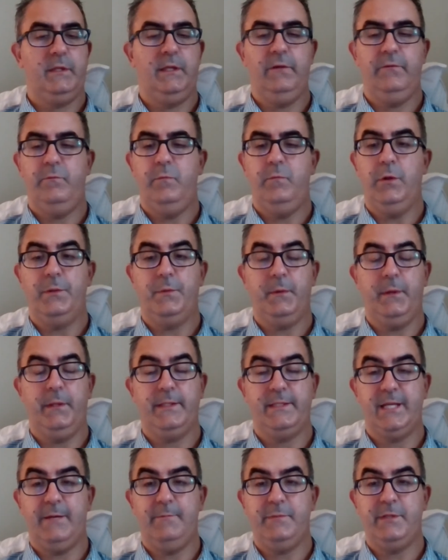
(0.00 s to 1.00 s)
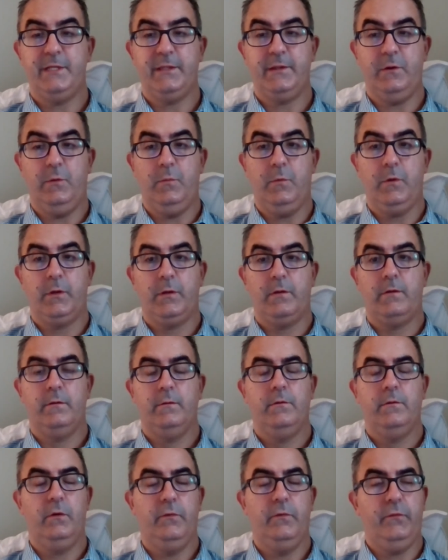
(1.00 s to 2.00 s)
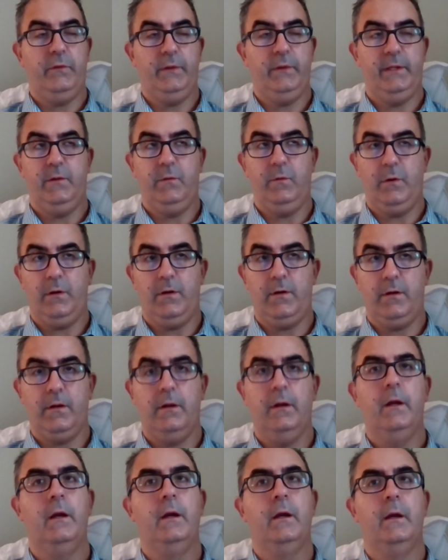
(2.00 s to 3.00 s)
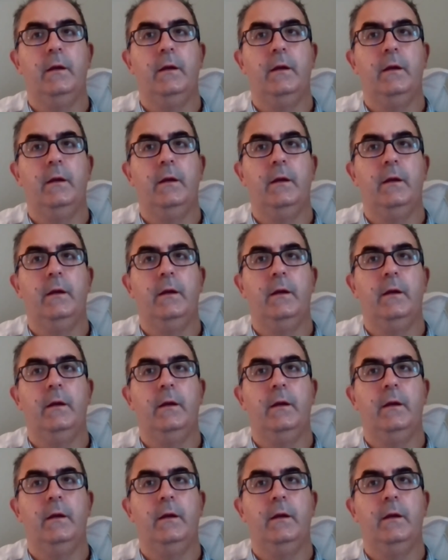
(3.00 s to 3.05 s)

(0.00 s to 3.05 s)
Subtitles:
give multiple attempts at the homework. Hopefully you are.